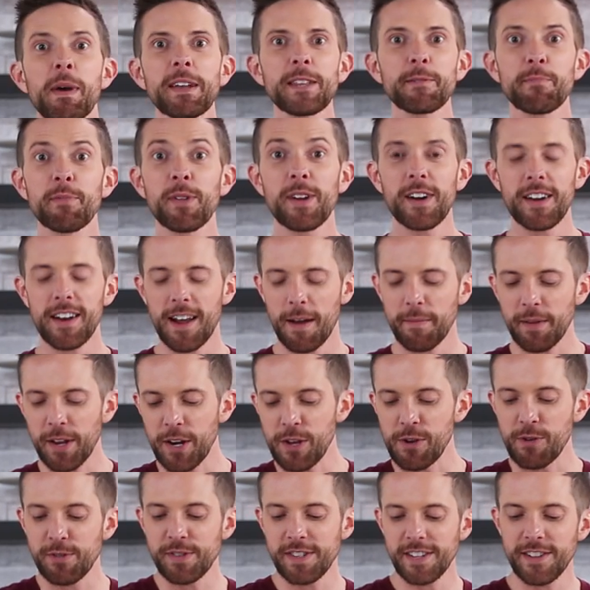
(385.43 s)
make the blood, I'm
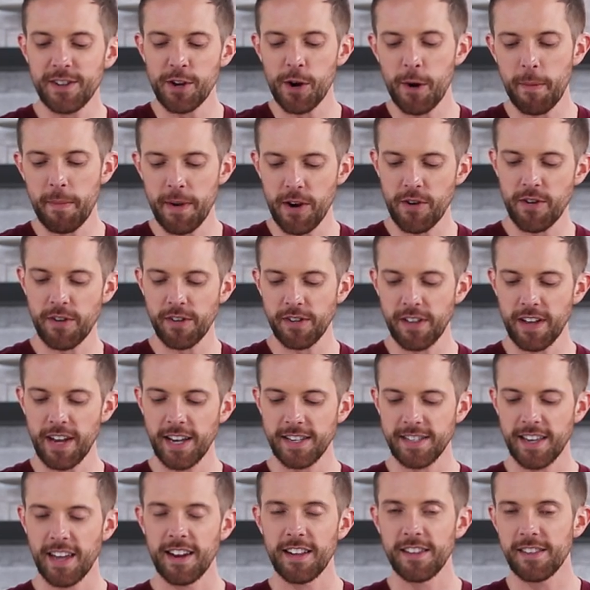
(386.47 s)
gonna use clear mirror
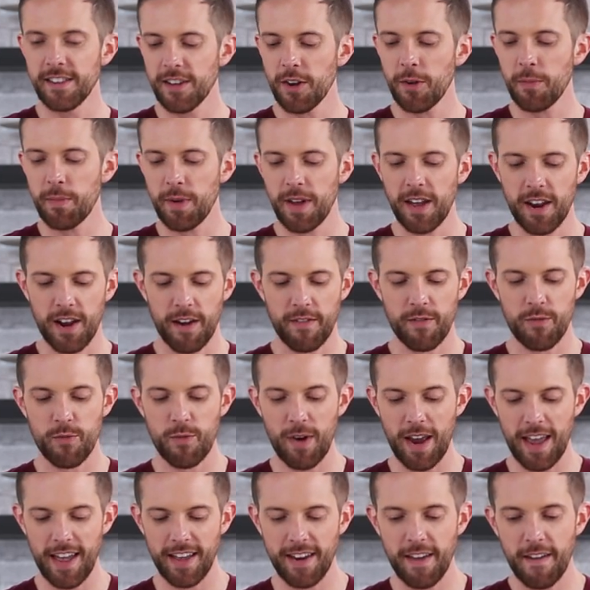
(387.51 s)
glaze and a little bit of
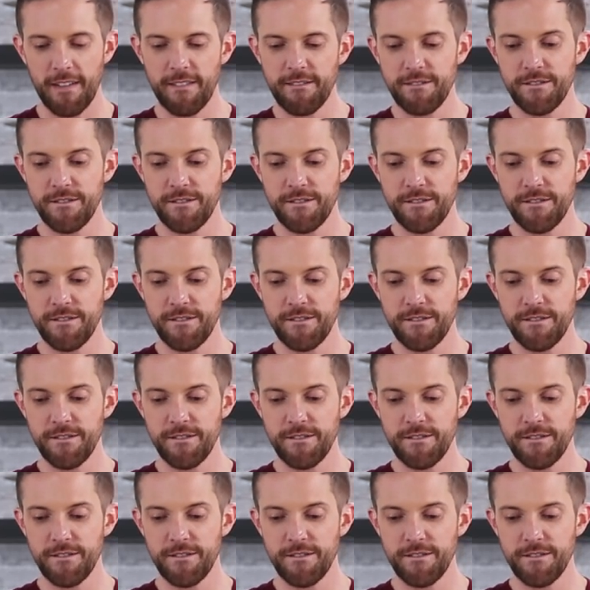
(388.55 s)
red